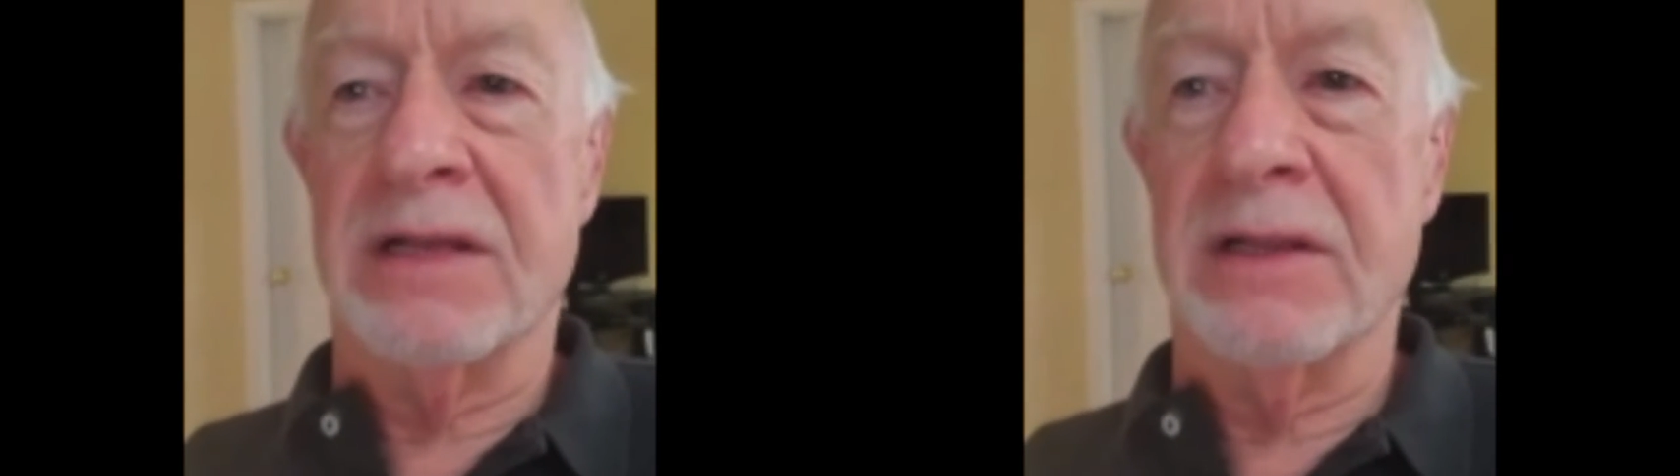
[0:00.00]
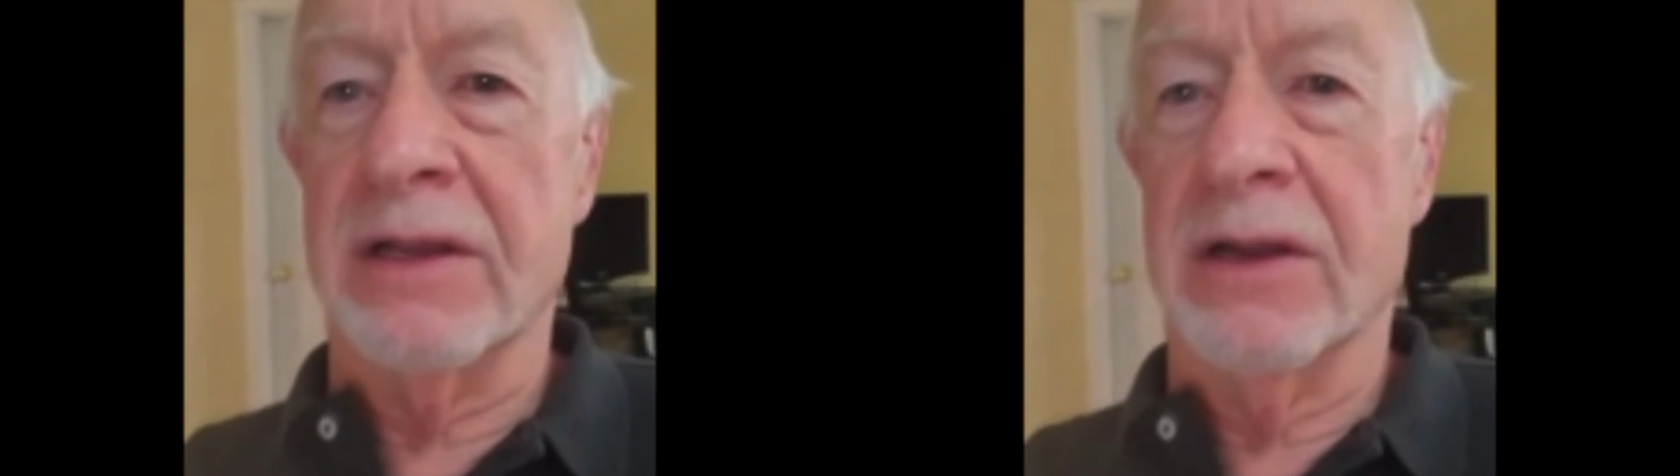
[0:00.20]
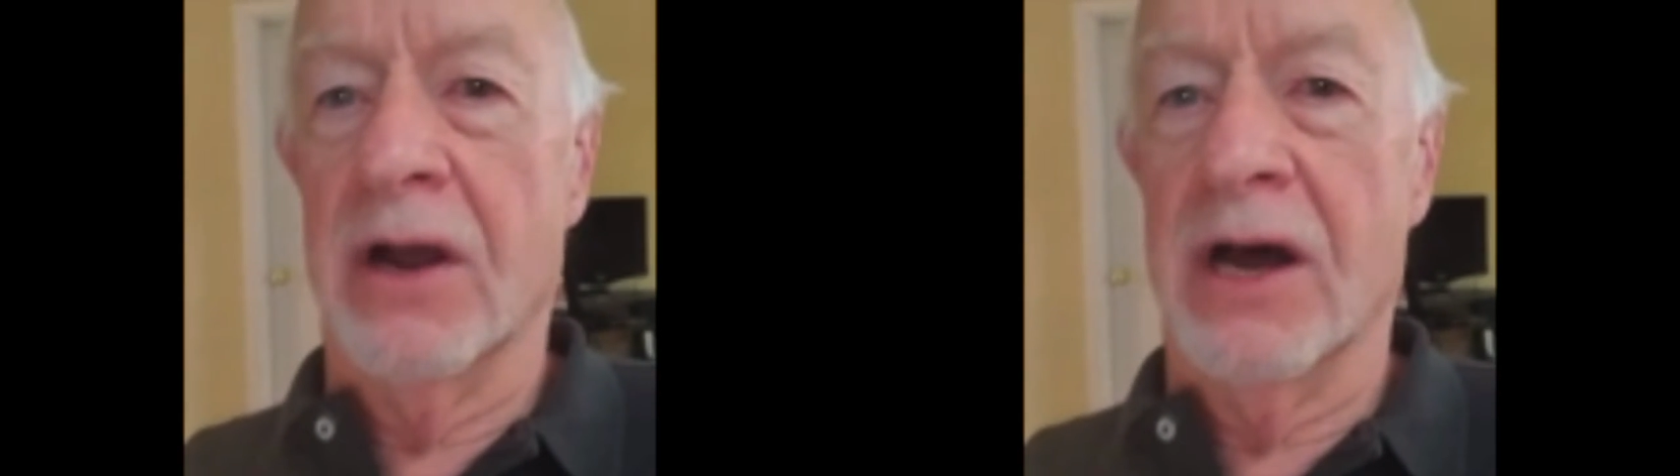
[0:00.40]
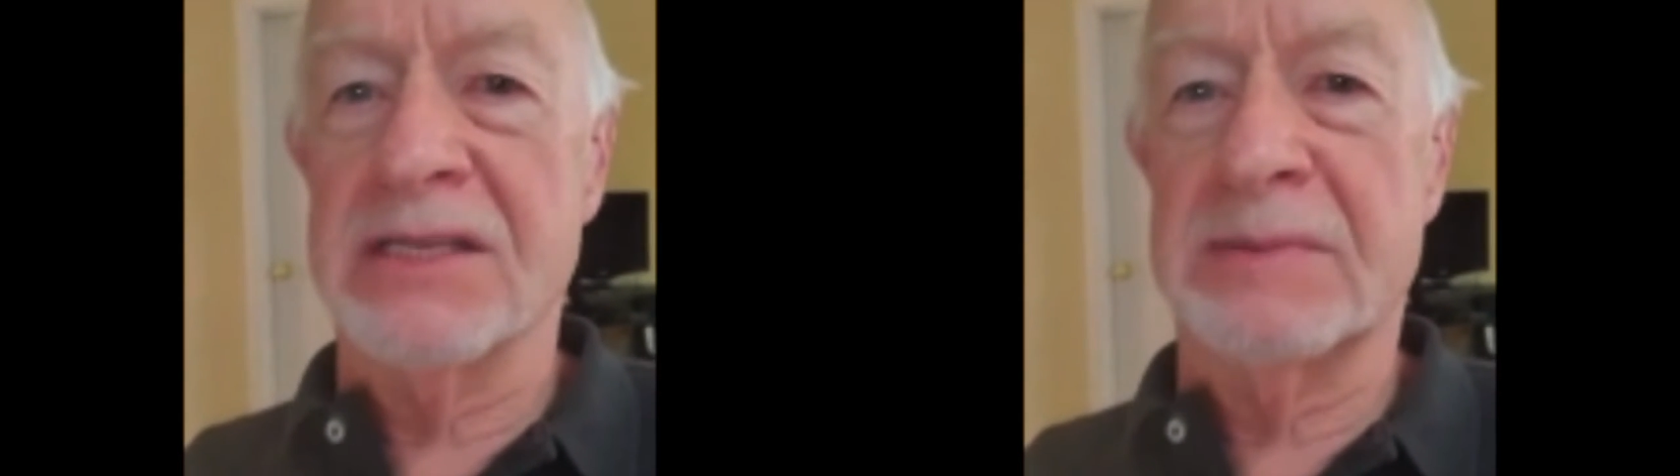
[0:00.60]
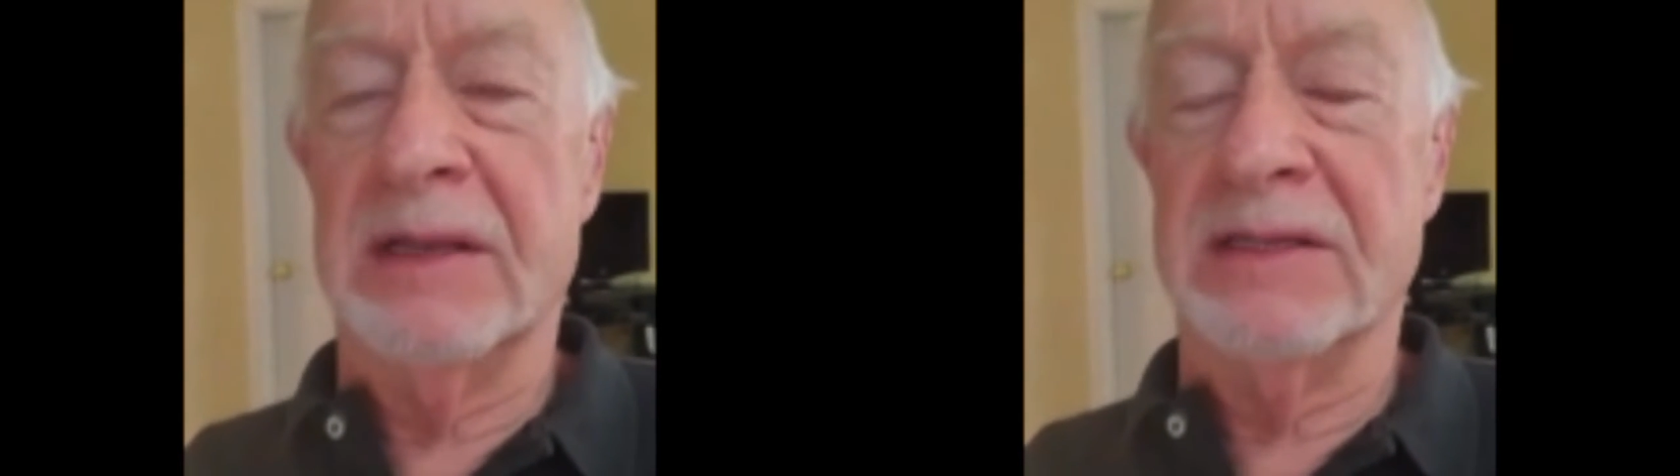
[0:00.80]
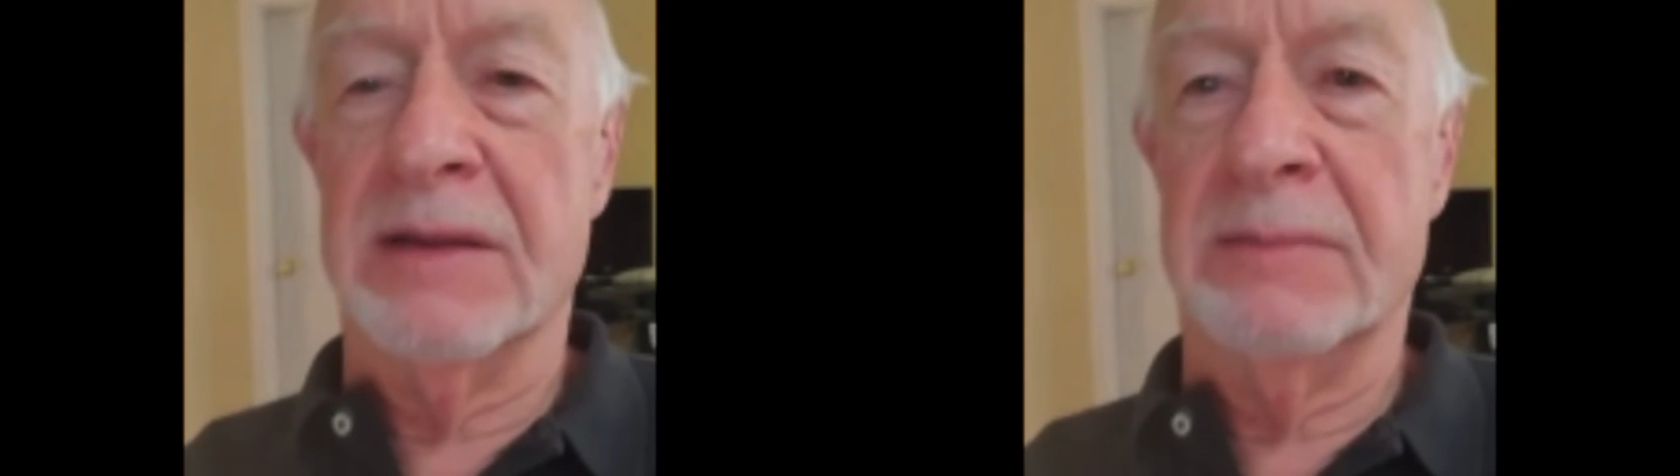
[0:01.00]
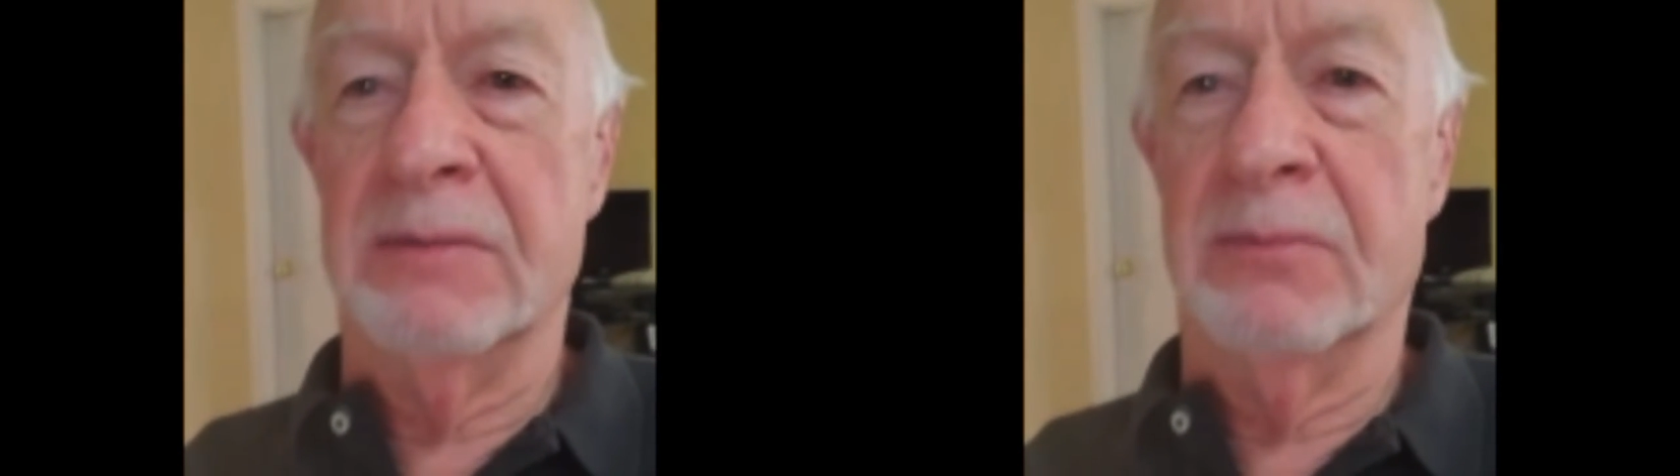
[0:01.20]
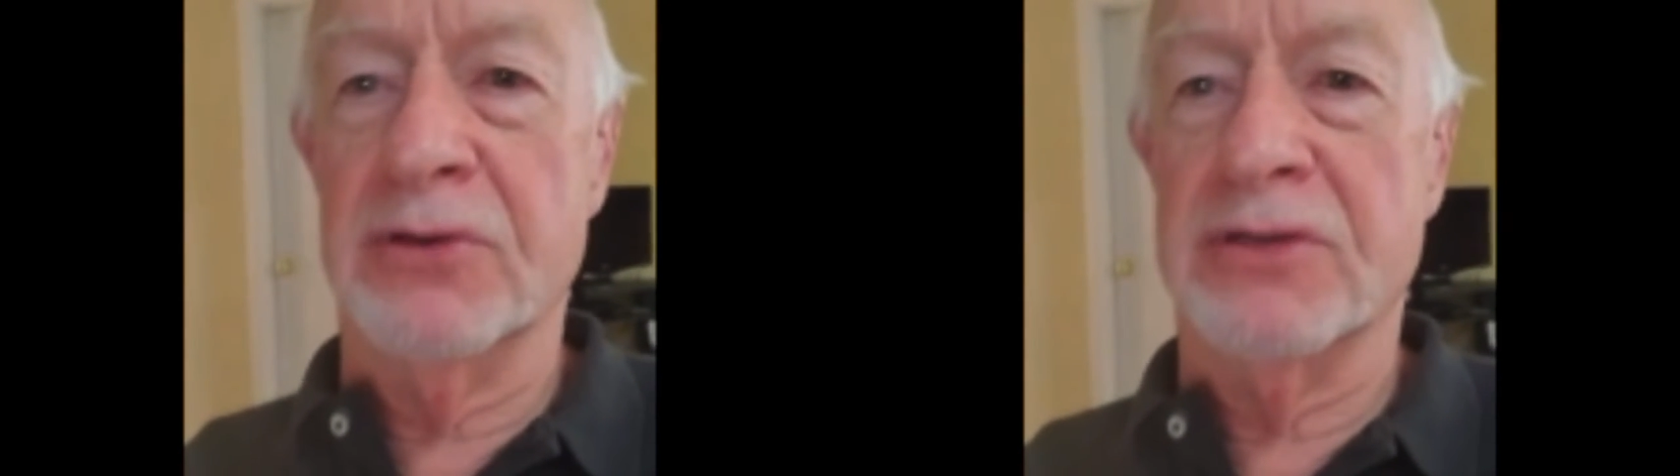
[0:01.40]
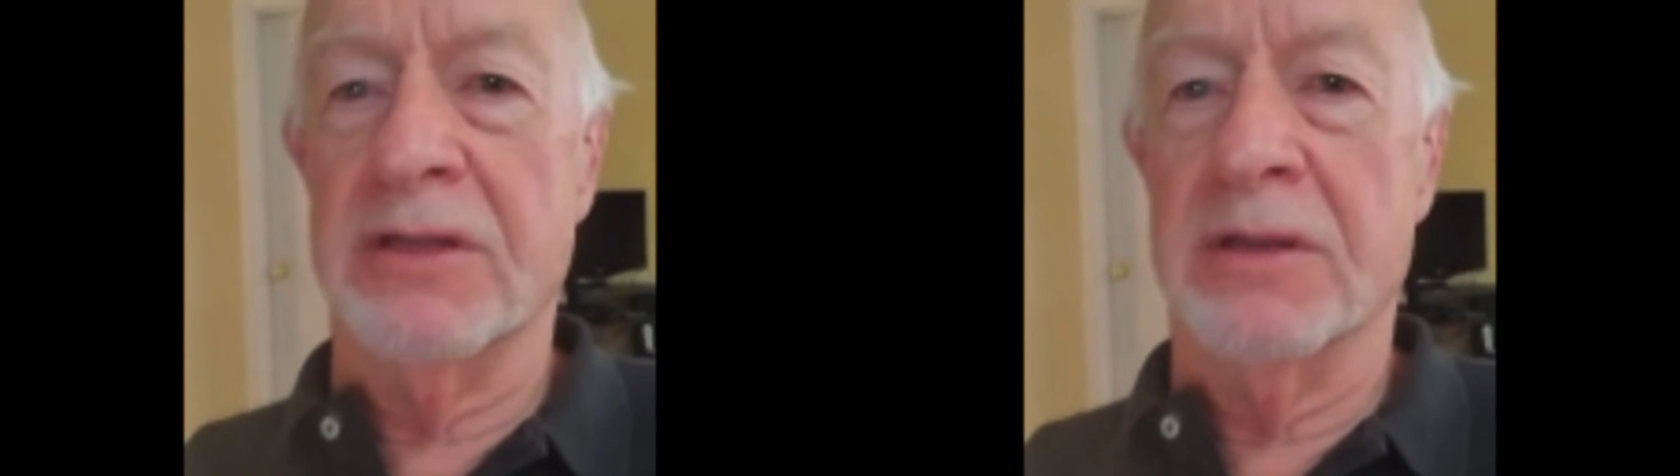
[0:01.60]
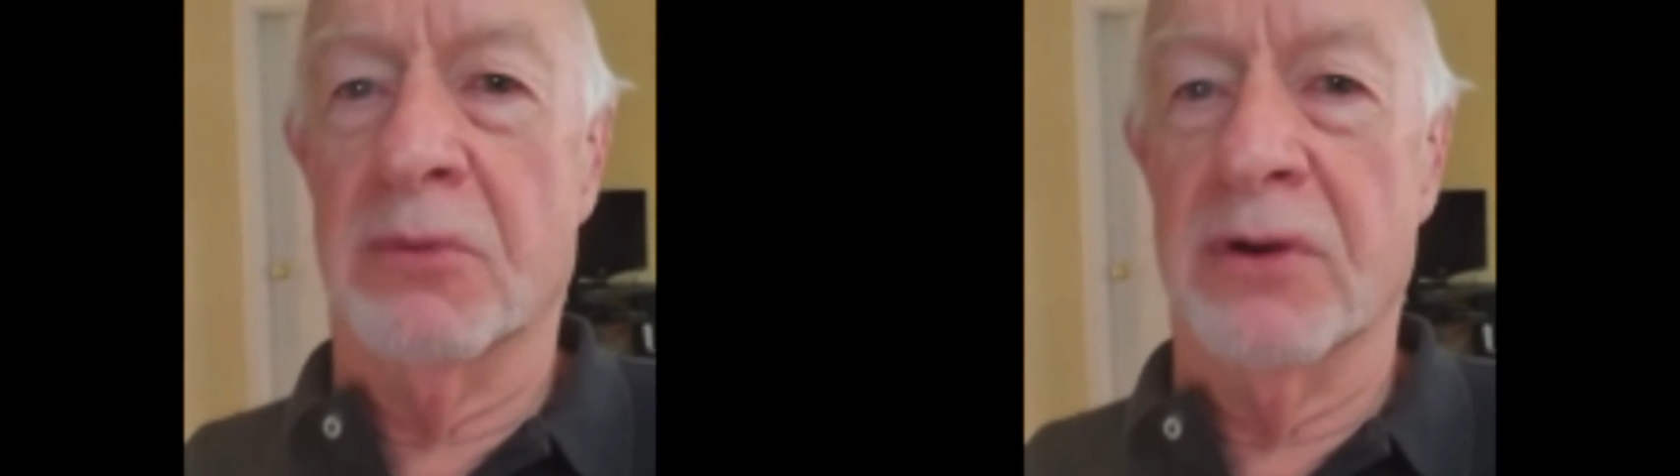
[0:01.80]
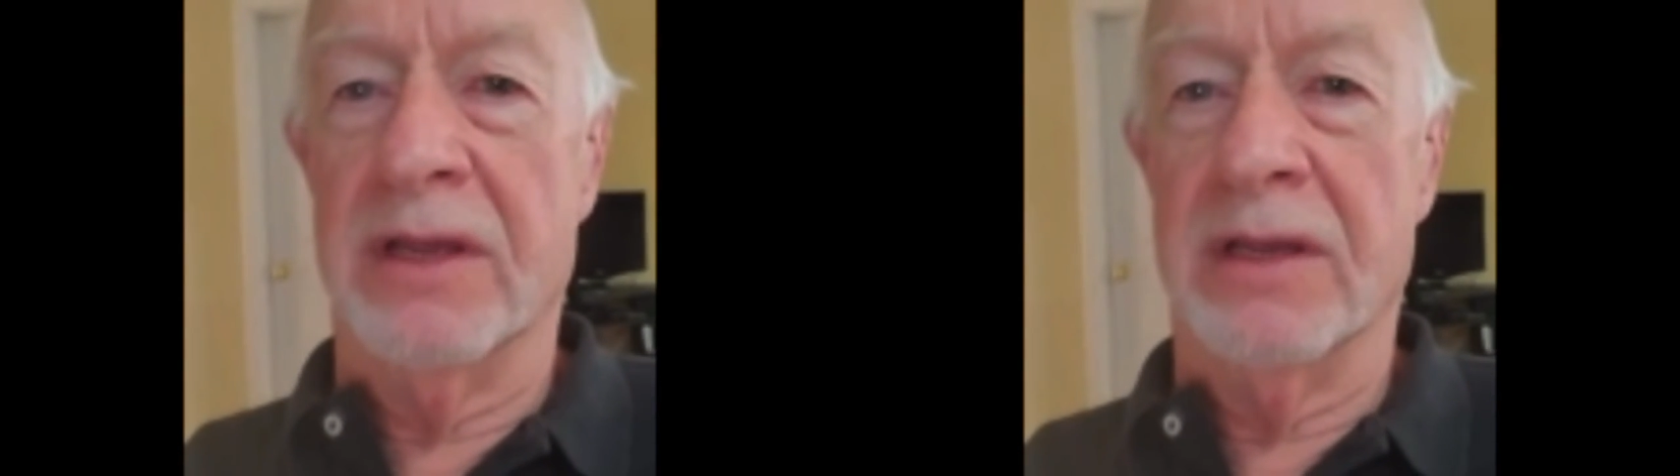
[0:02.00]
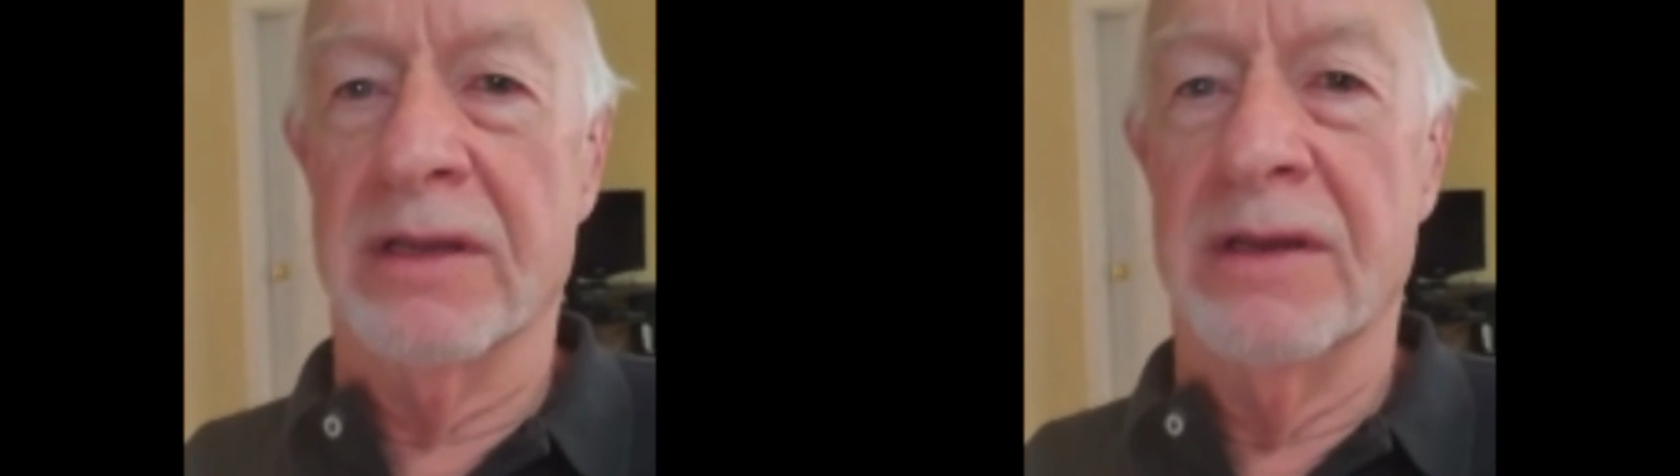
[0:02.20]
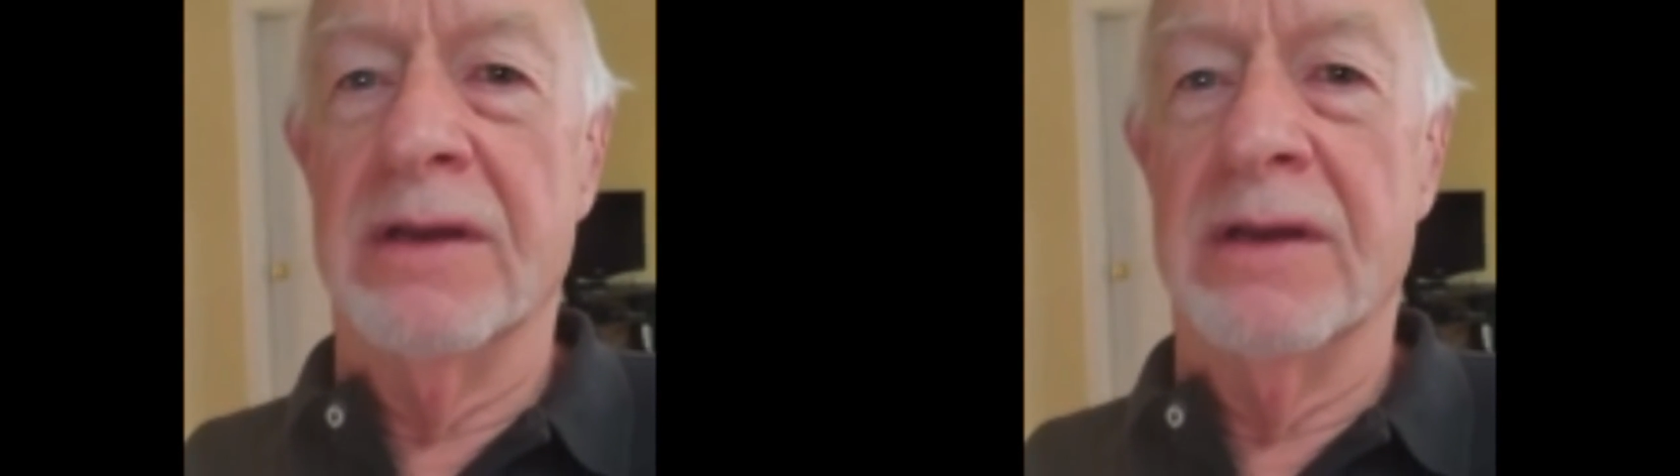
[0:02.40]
and clean our hospitals have been pushed to the brink.